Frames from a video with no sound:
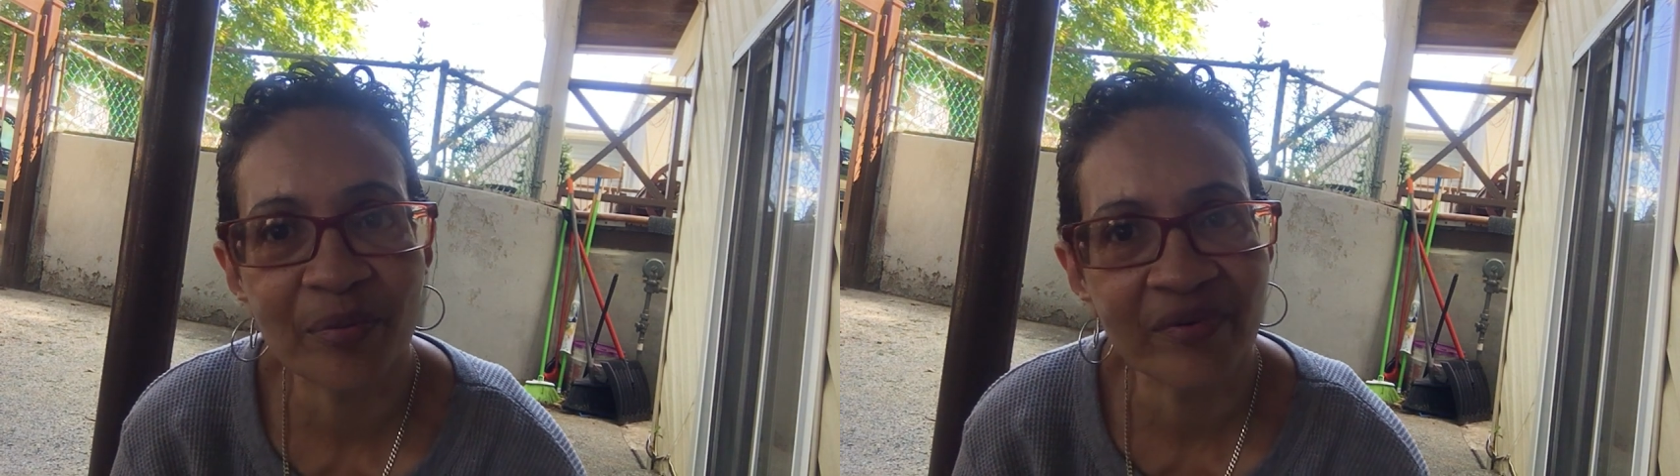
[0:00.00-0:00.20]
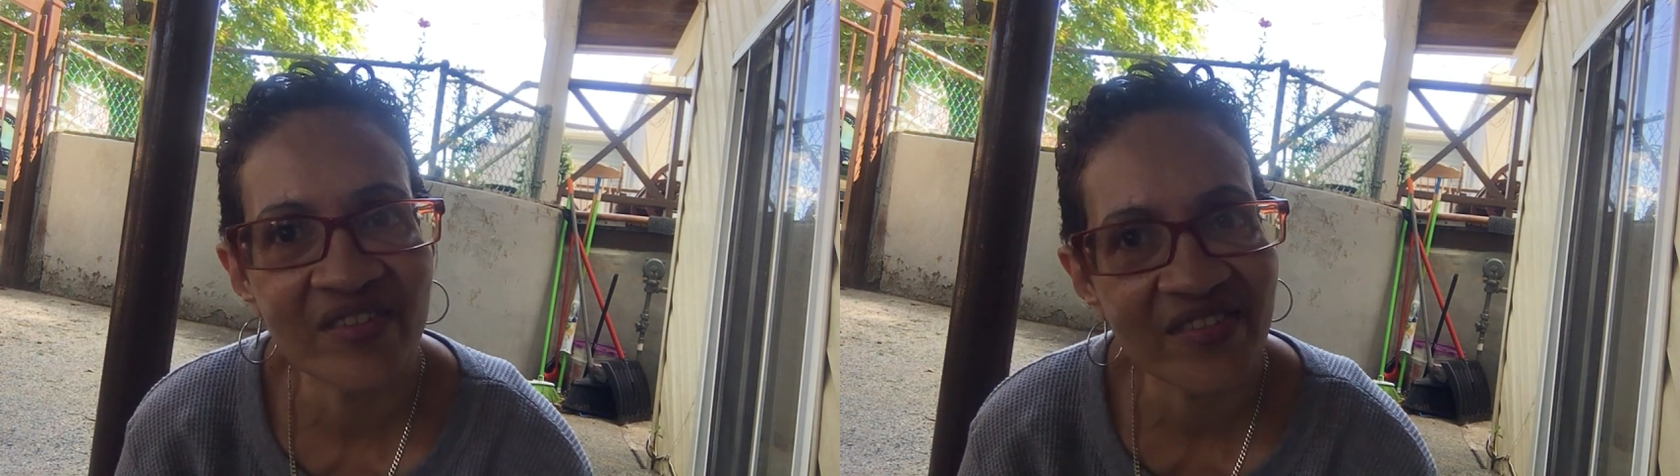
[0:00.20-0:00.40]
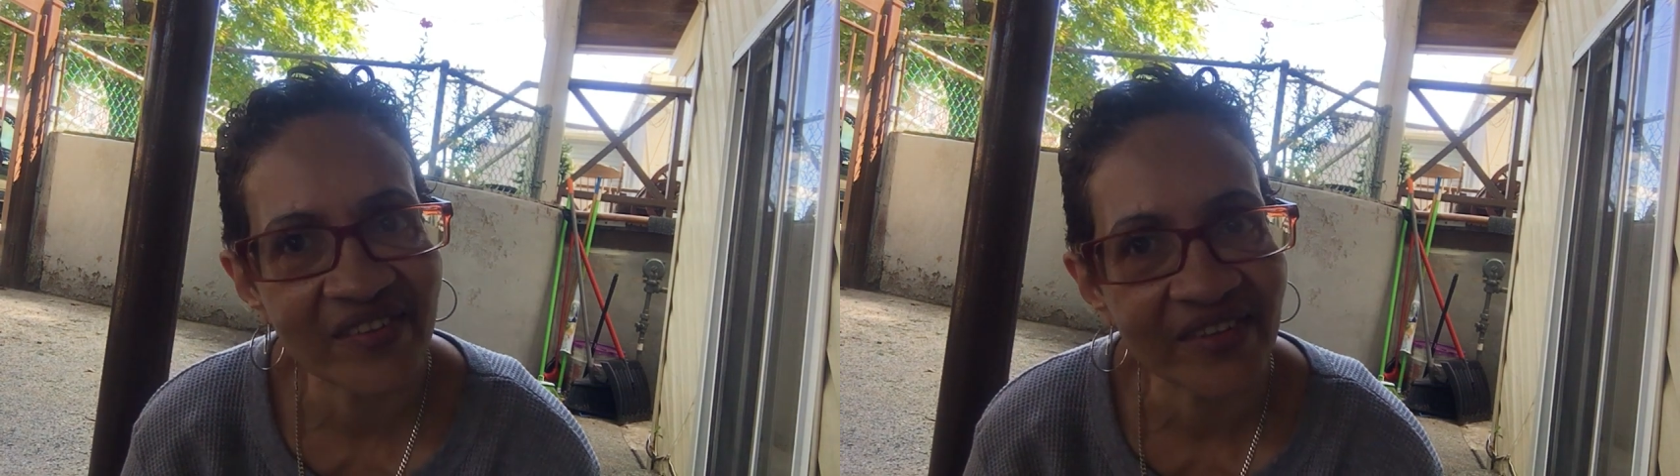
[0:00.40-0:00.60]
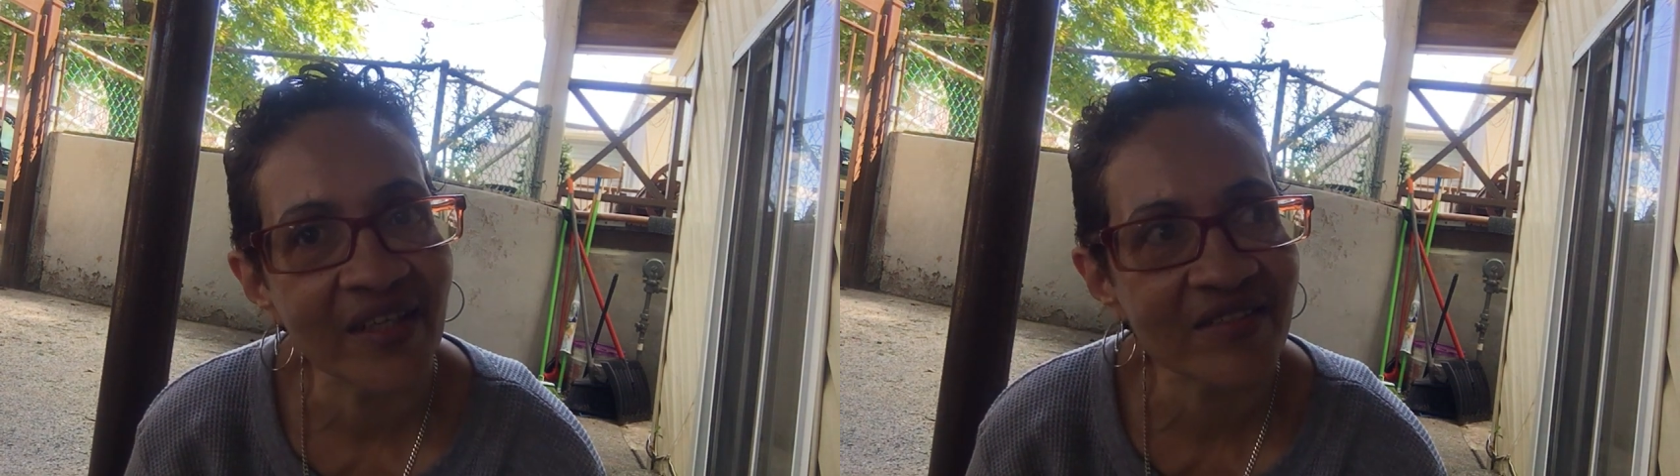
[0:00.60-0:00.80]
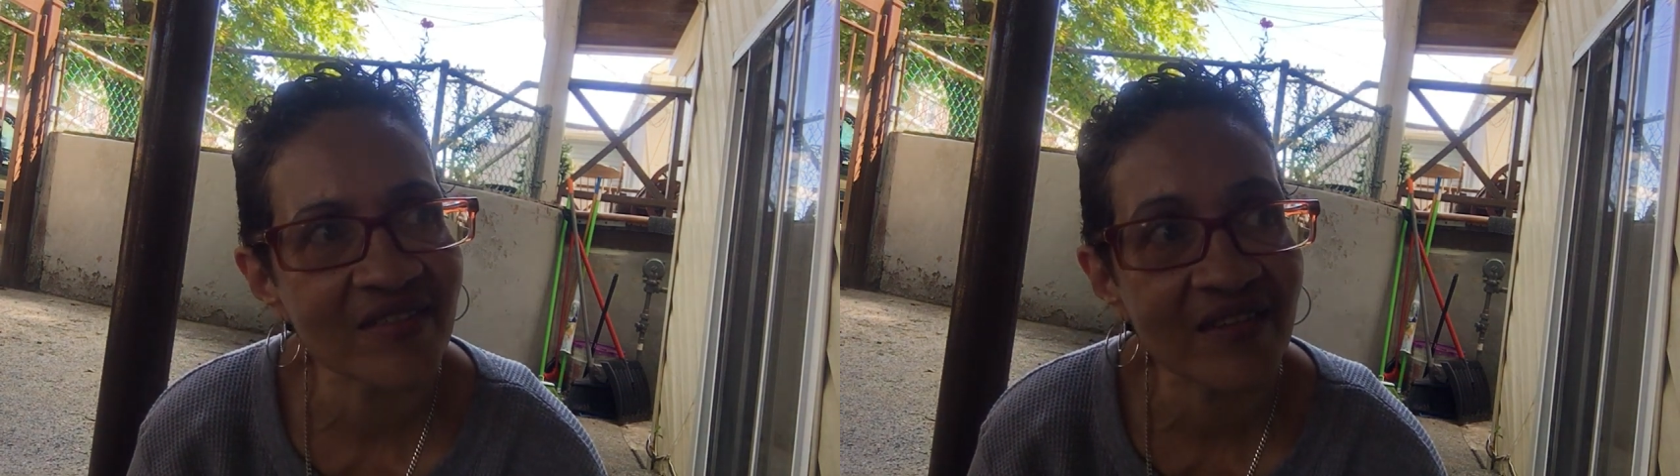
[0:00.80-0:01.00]
a prisoner,
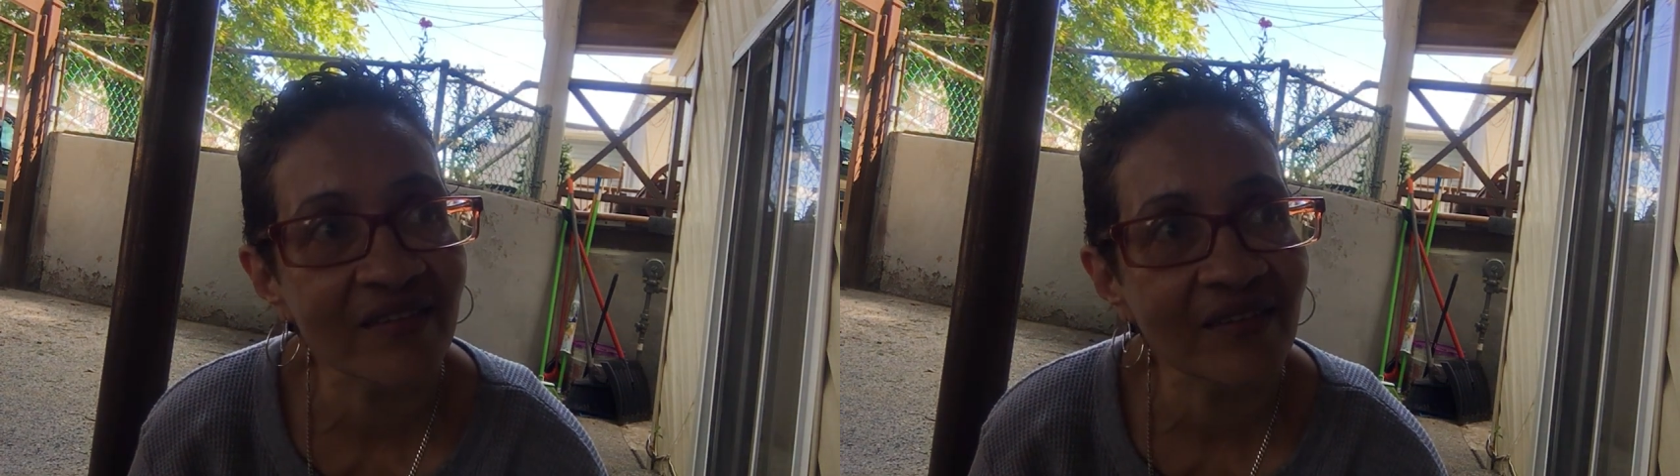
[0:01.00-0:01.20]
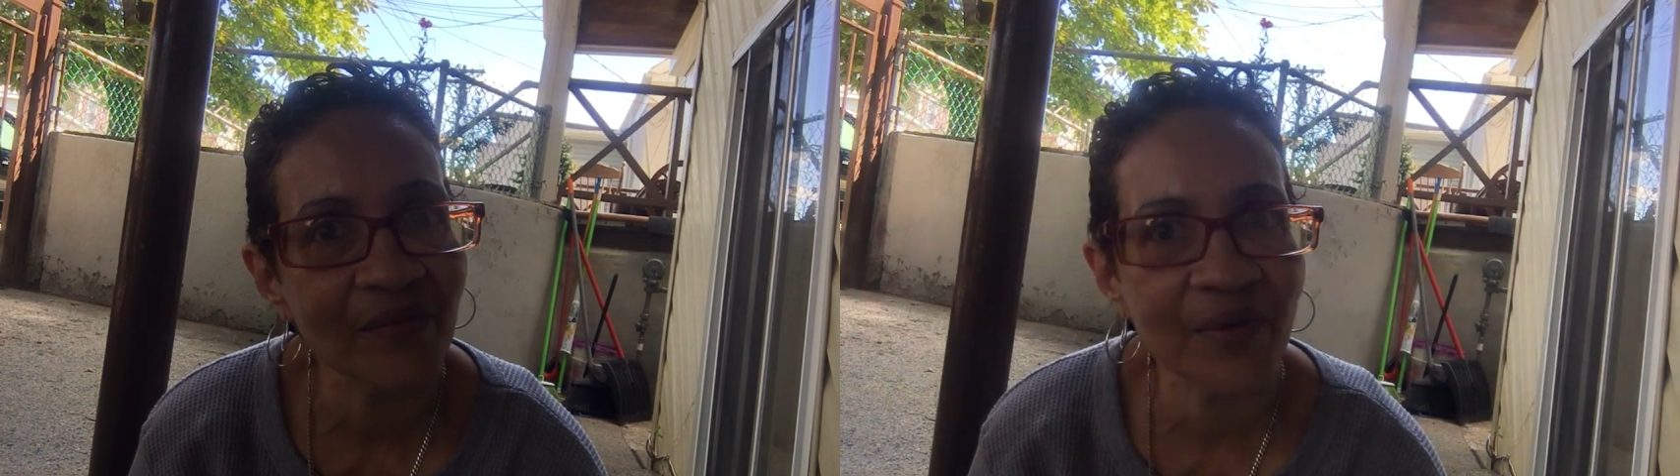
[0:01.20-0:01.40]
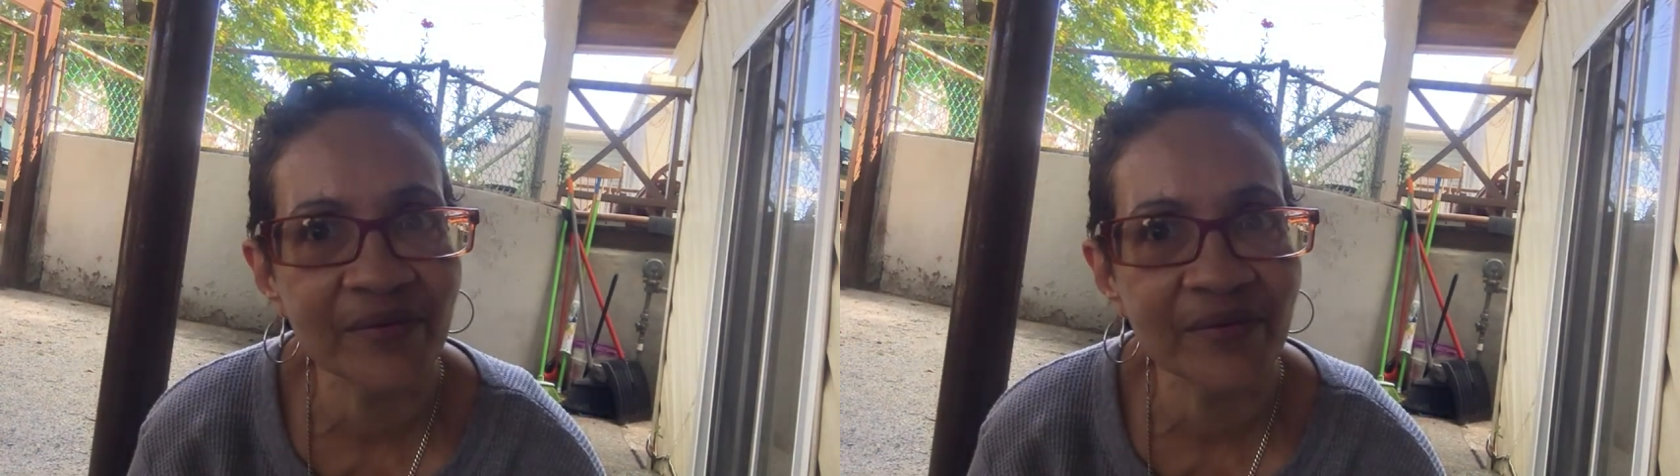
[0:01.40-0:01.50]
yes. He said, the